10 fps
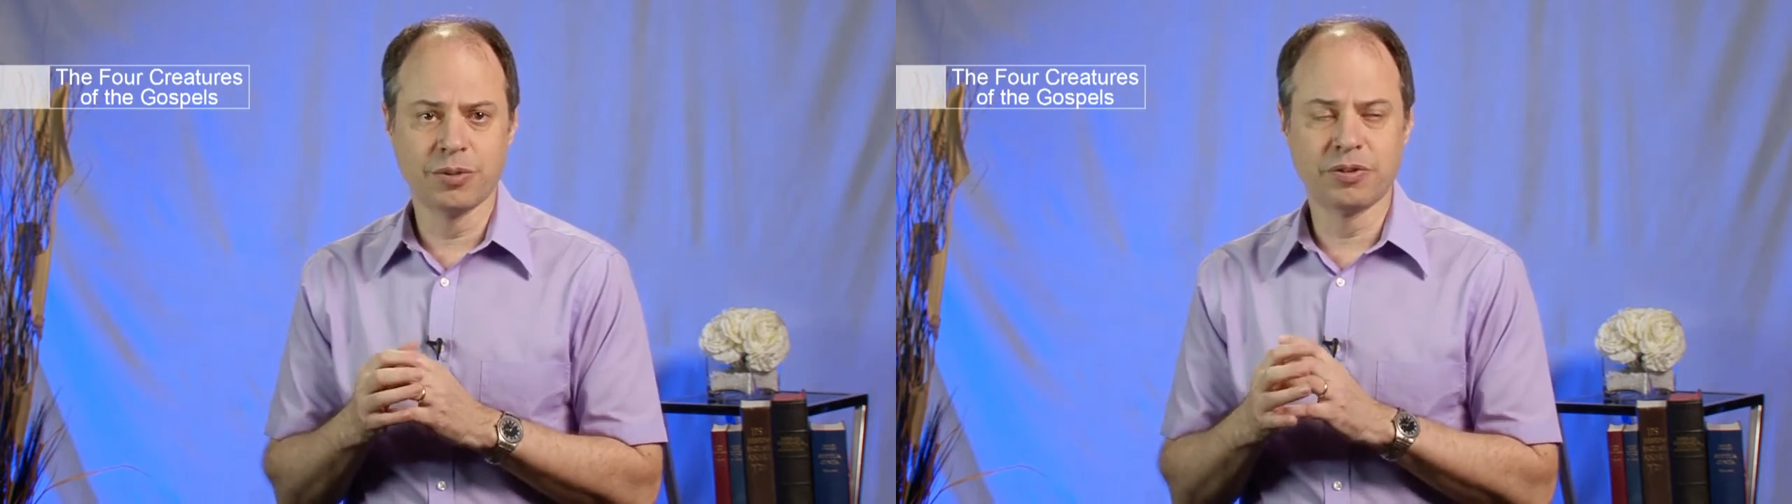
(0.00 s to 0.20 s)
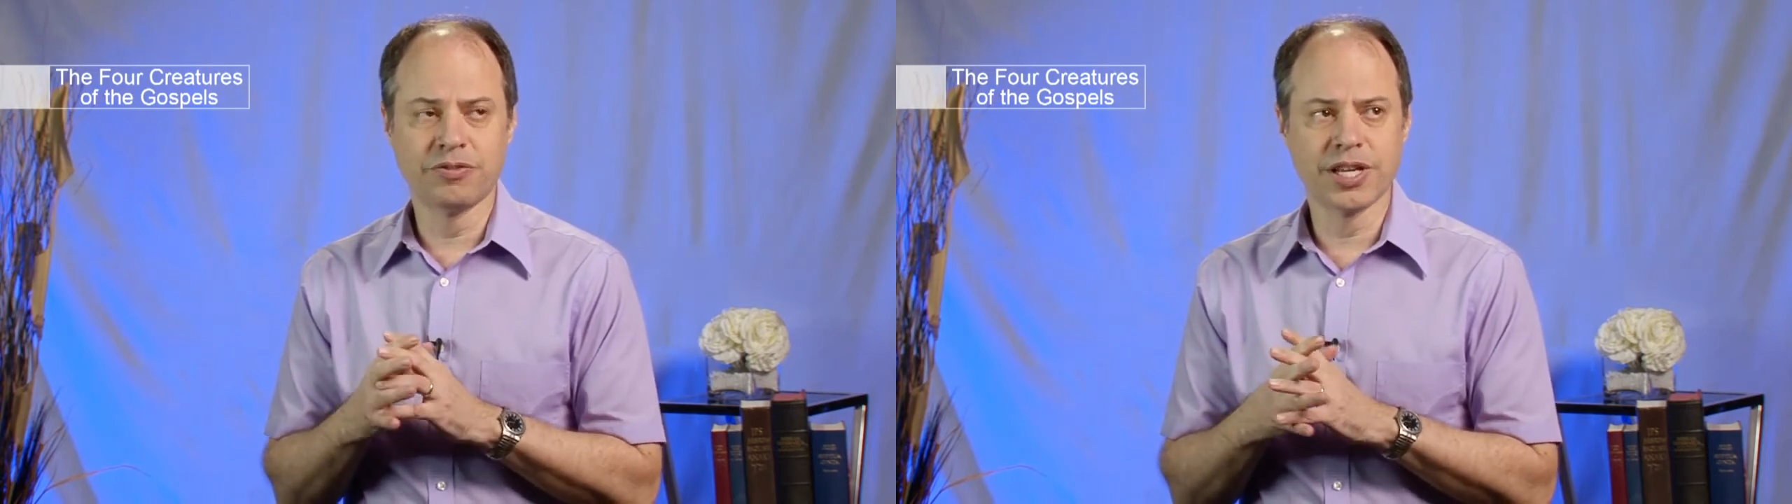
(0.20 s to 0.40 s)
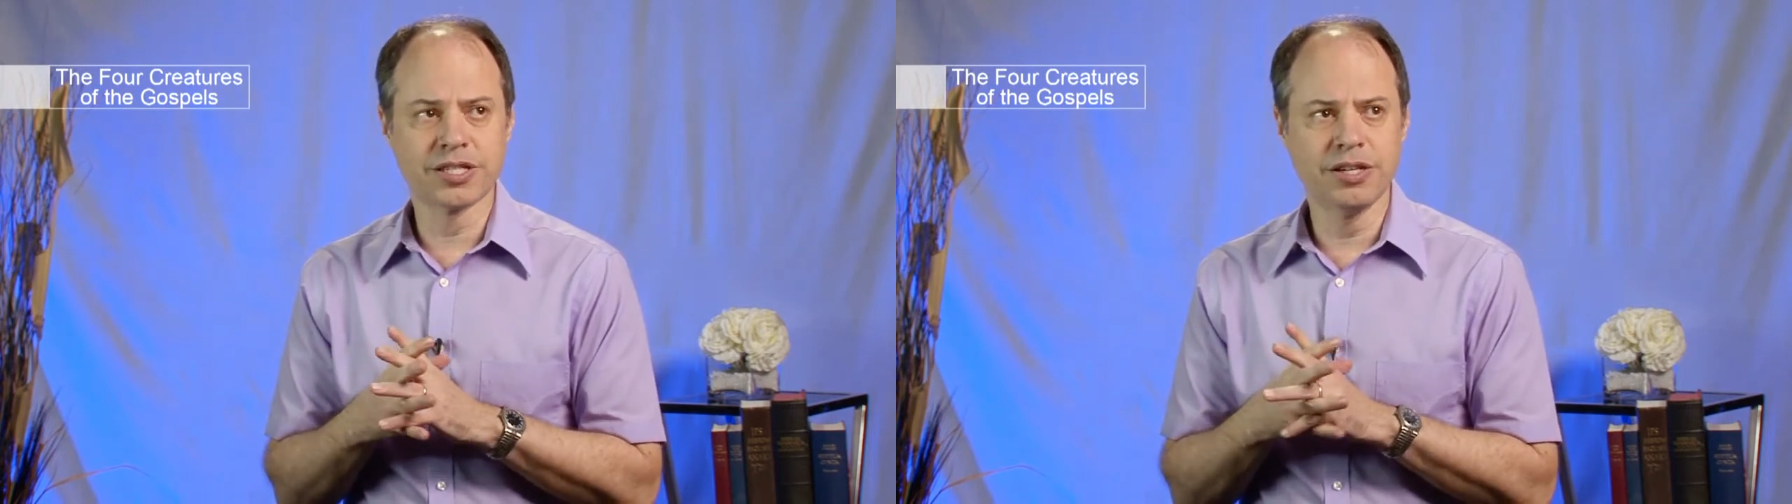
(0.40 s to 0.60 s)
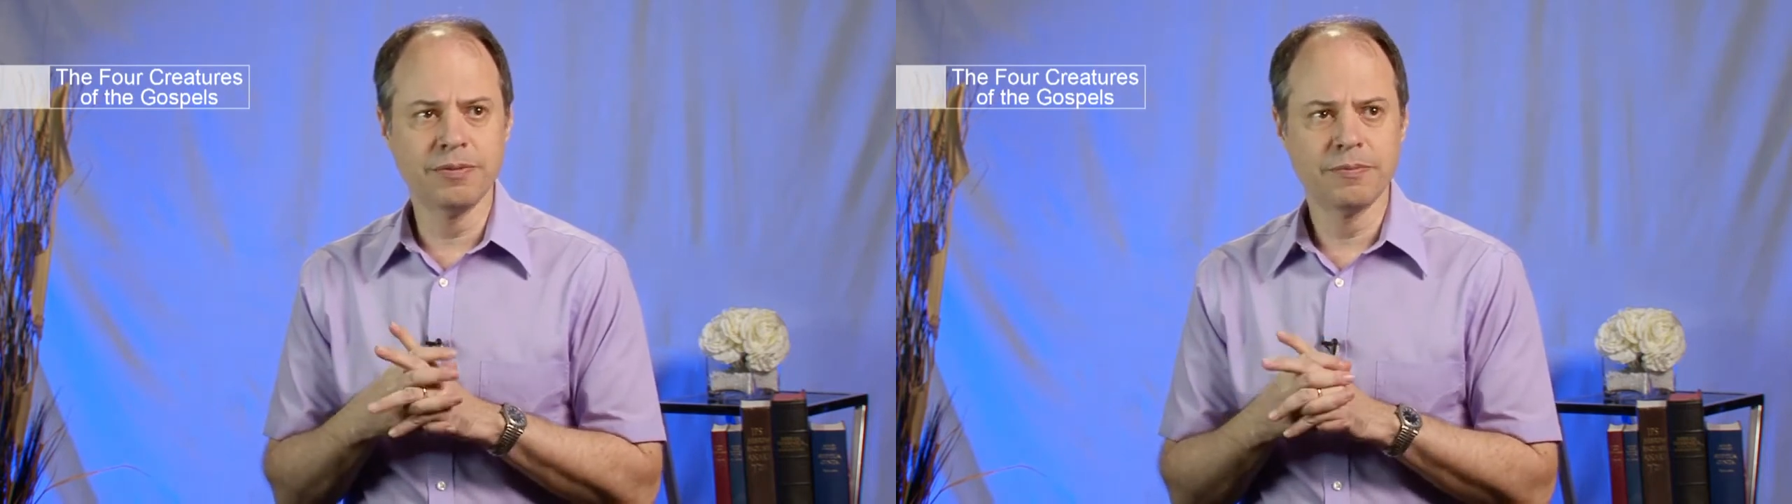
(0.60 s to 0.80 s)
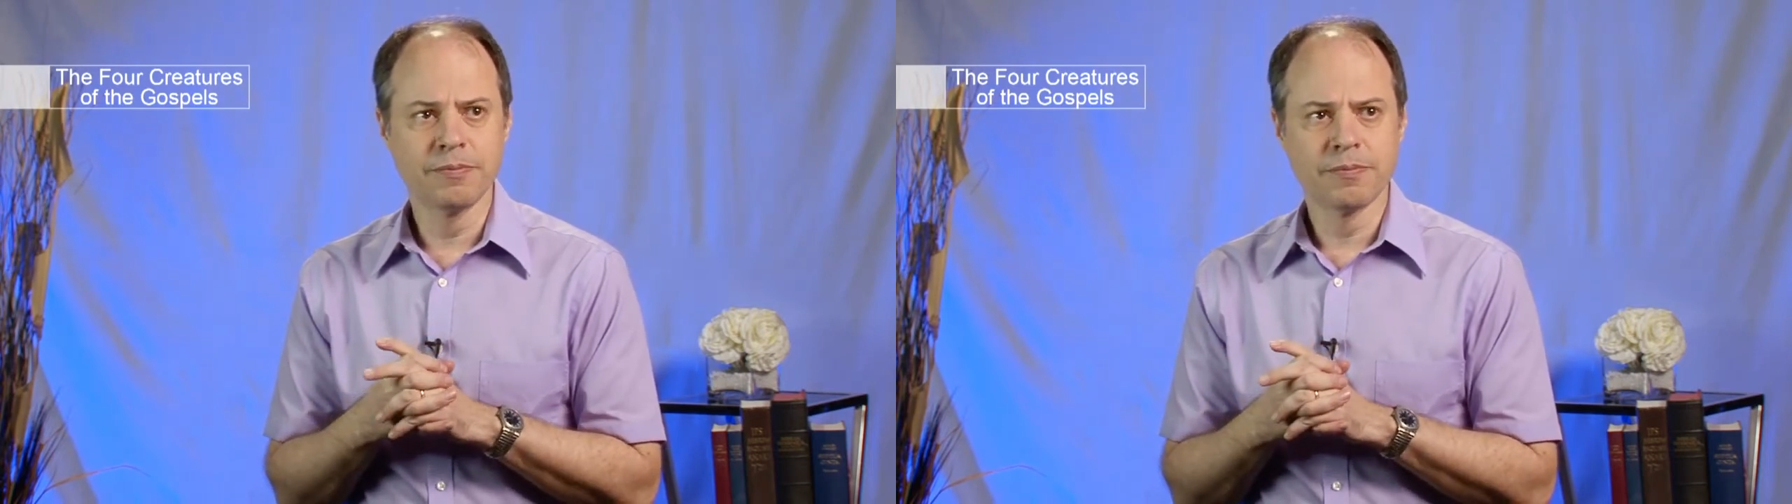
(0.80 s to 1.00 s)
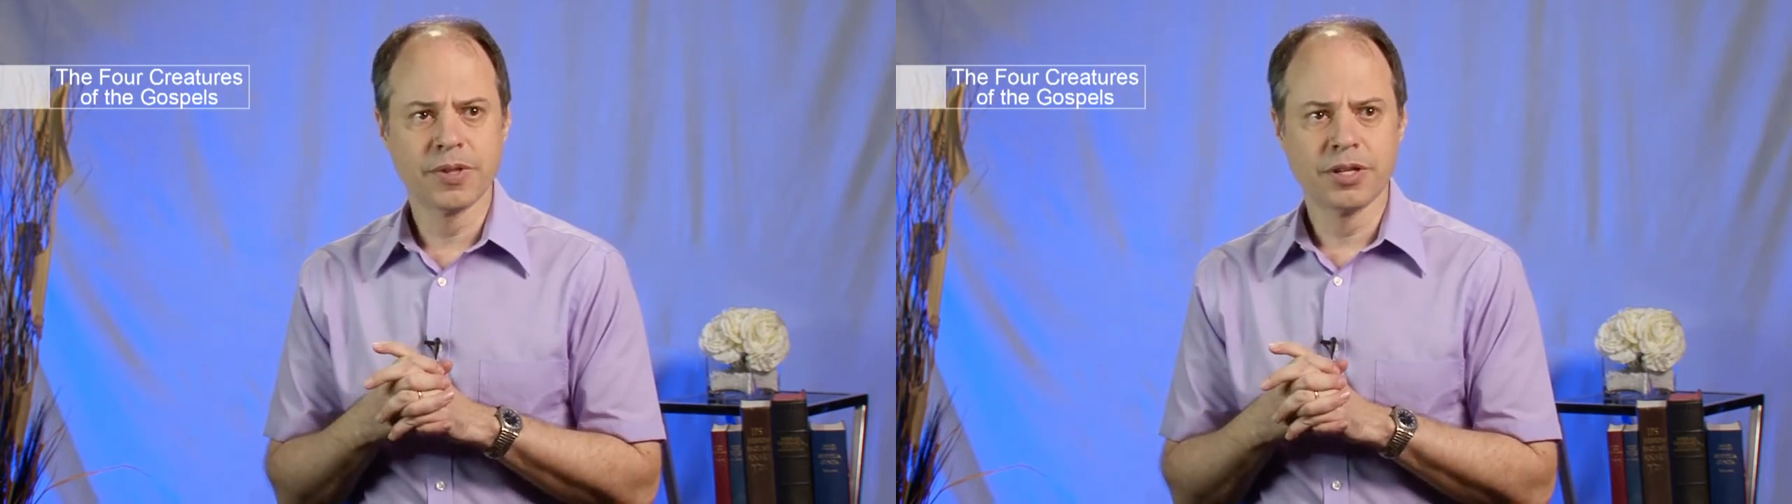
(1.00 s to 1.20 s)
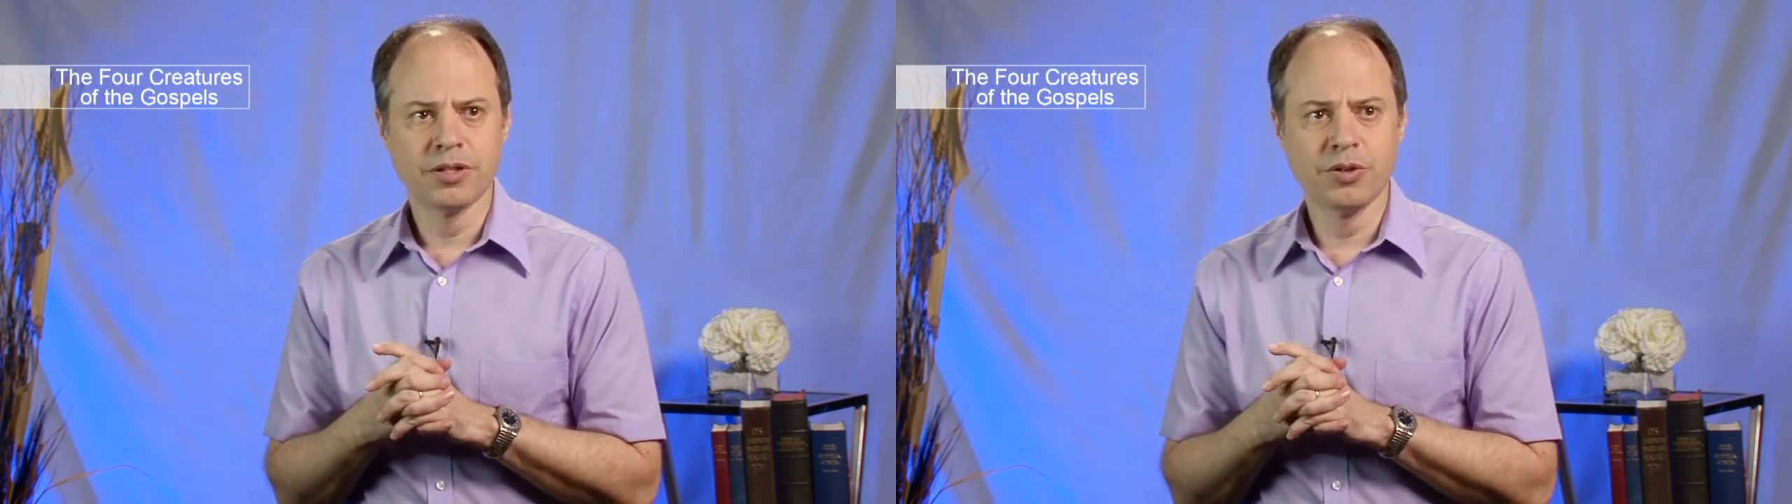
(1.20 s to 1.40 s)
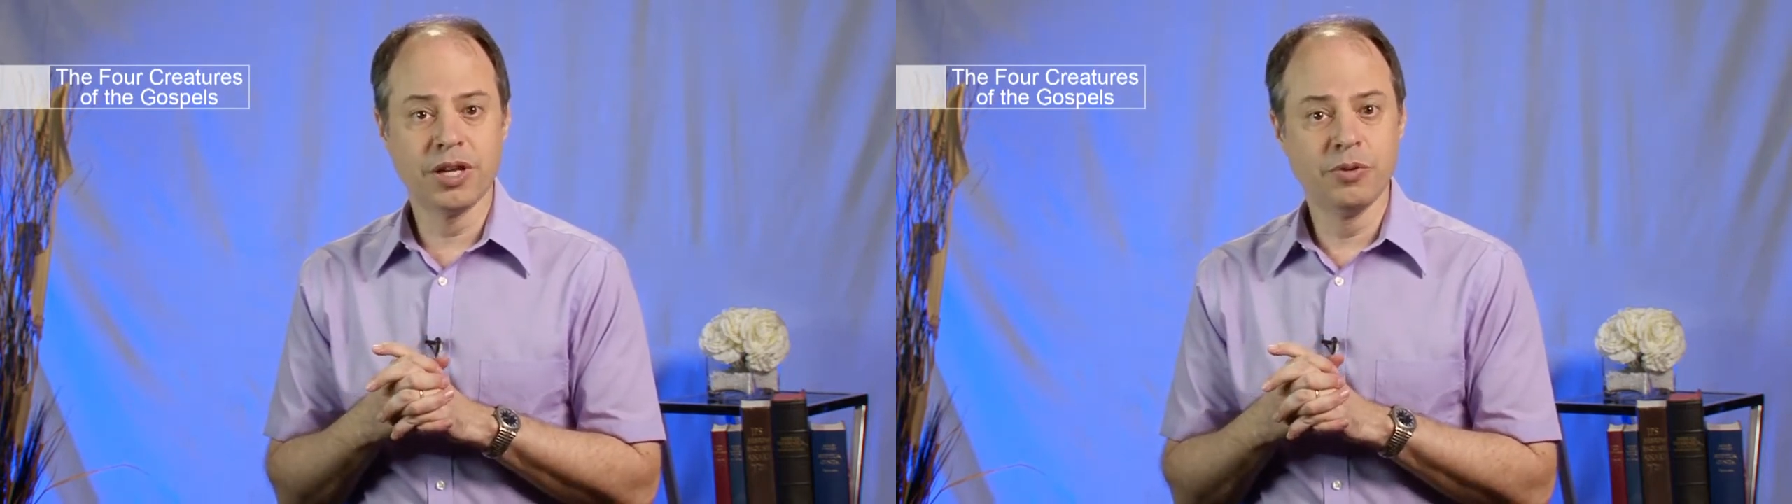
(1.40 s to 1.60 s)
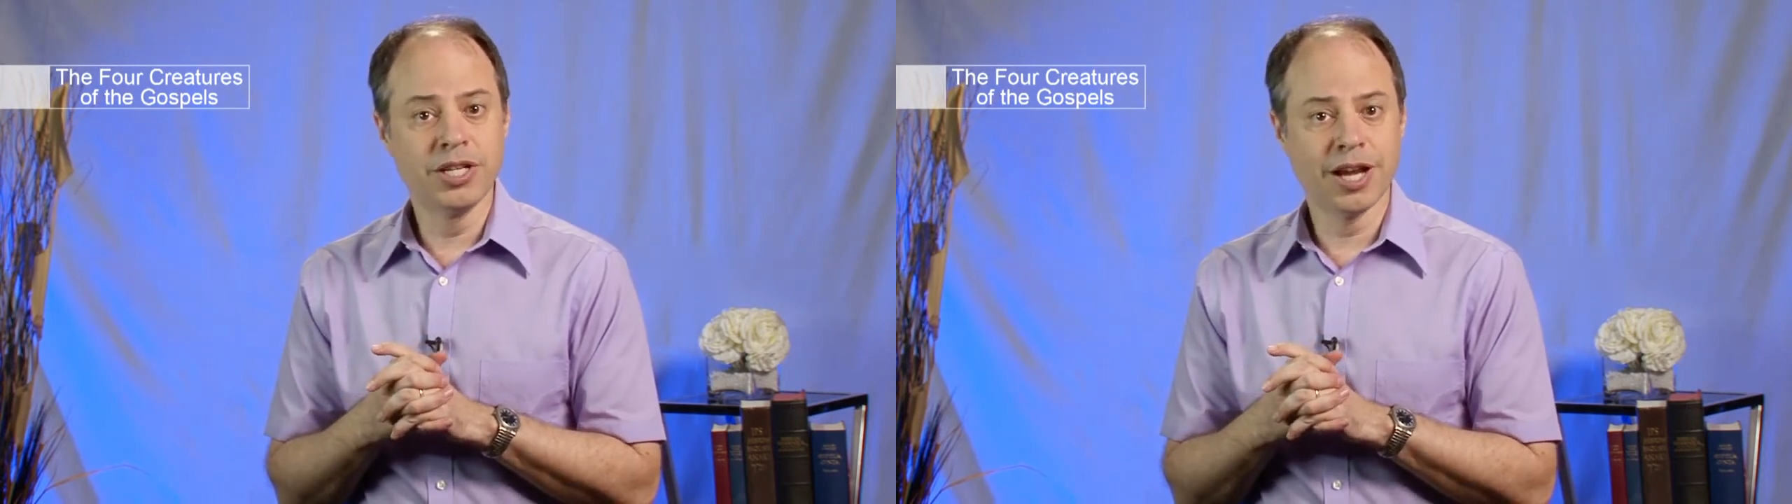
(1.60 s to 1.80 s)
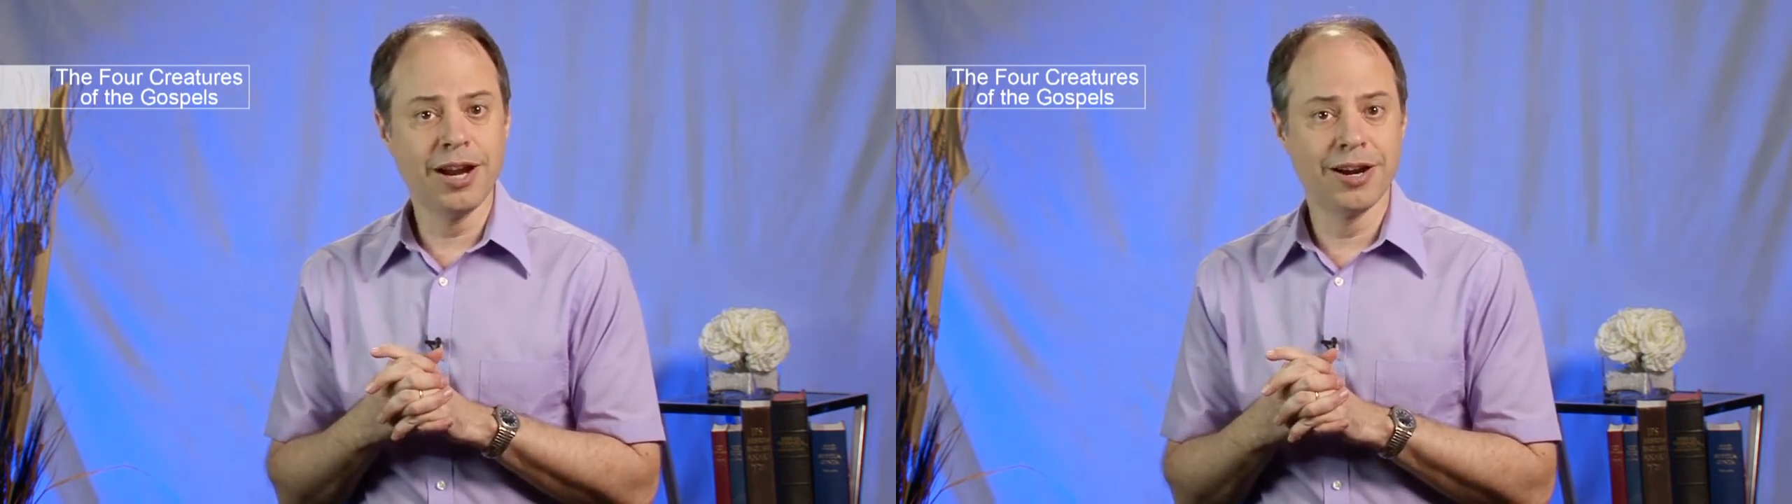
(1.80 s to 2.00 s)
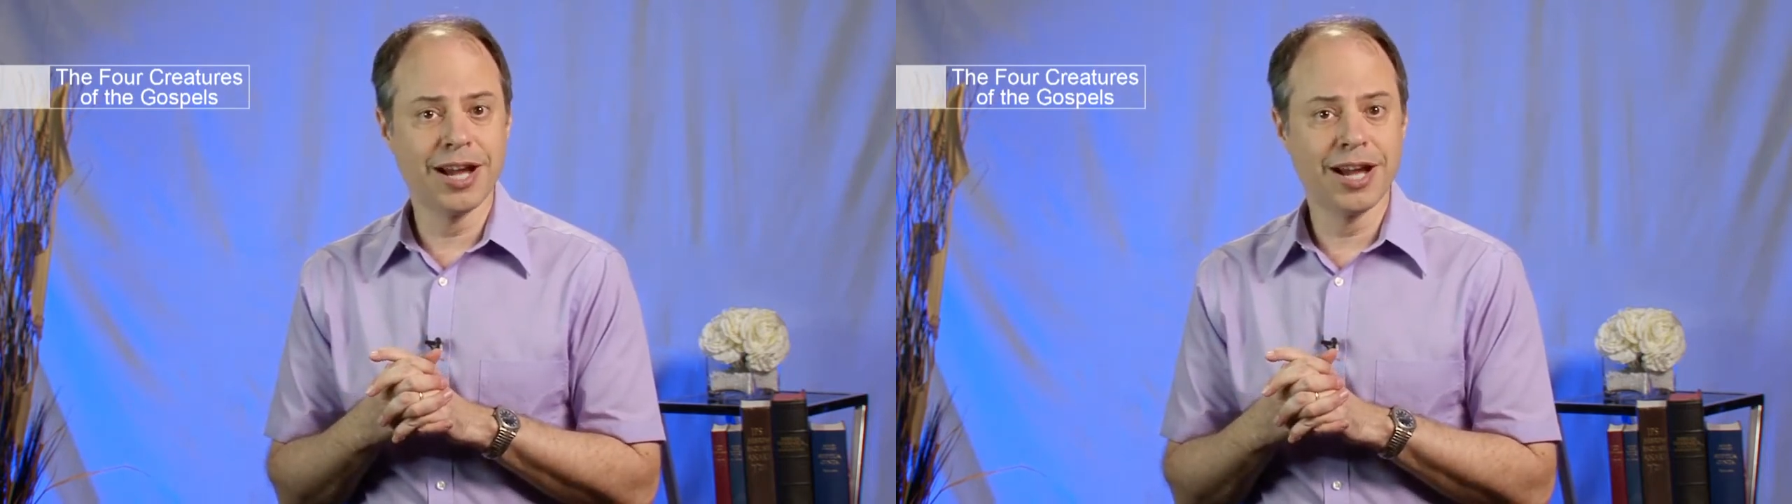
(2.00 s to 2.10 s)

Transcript: professor who had retired.